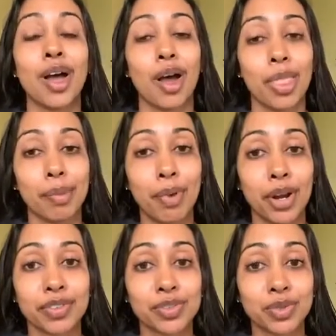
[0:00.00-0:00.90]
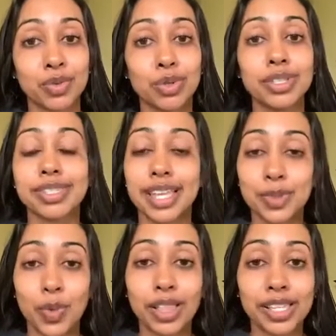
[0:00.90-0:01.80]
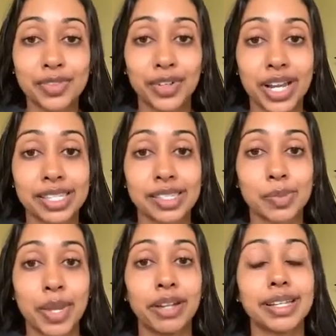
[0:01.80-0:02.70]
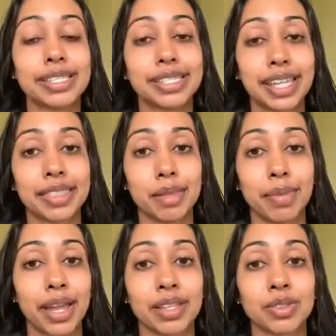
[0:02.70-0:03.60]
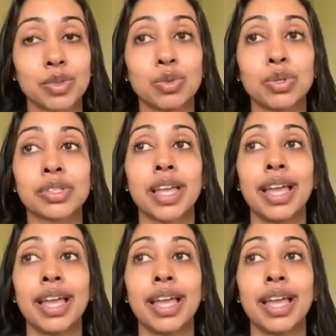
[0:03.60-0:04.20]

on the part of schools as well as for us as parents to get them back in schools.